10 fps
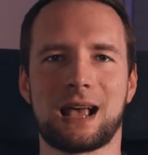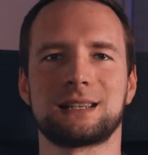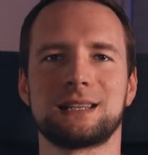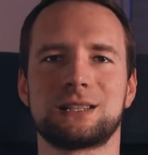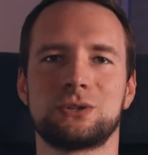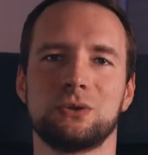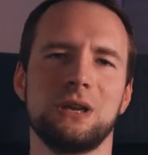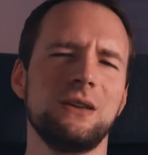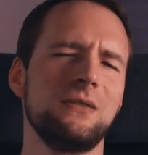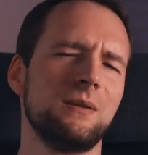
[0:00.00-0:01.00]
access to
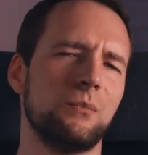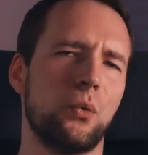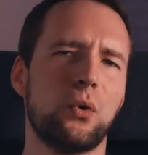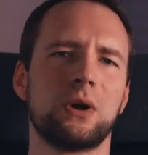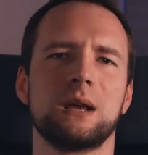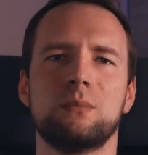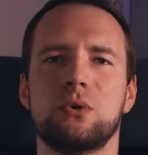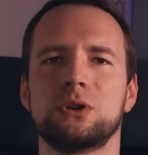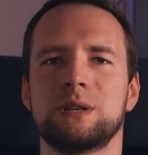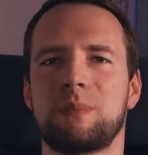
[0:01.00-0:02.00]
even more
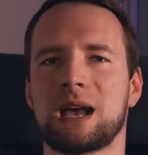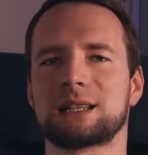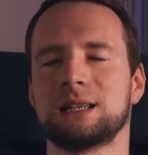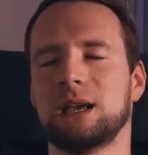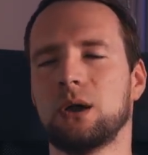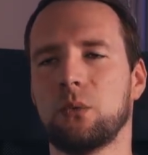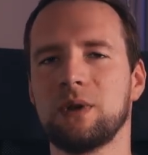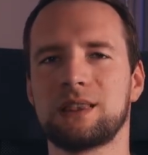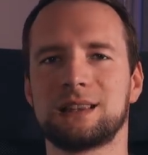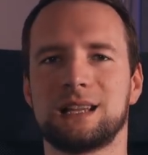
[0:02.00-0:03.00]
emoji packs
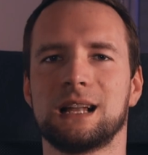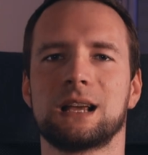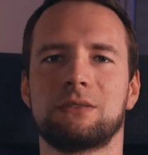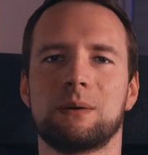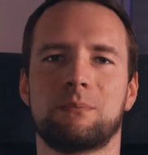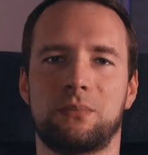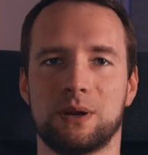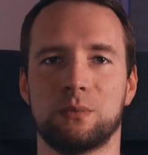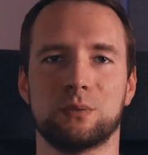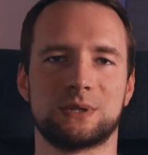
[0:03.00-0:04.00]
with Telegram
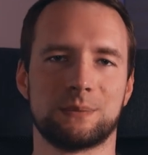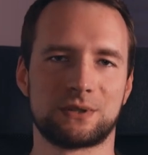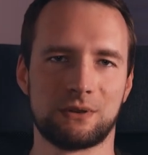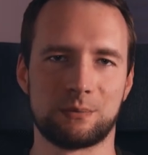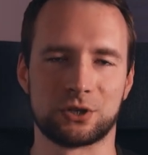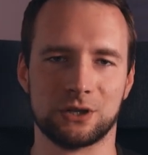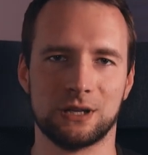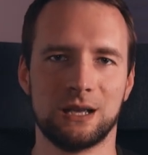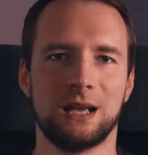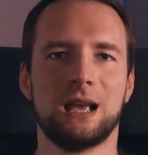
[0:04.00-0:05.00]
Premium
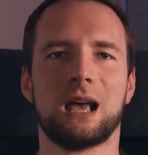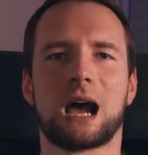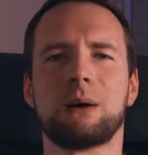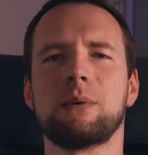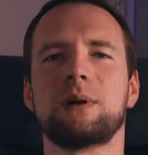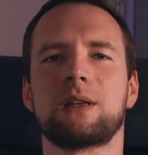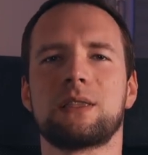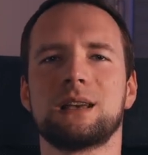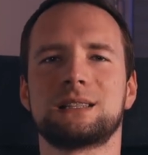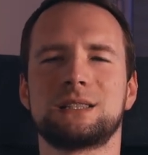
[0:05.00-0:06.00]
subscription. However,
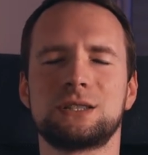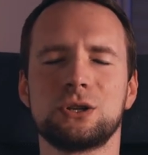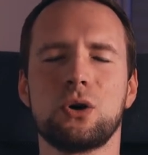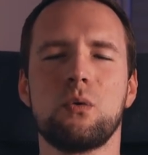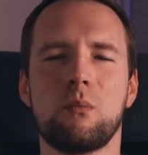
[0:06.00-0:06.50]
there's so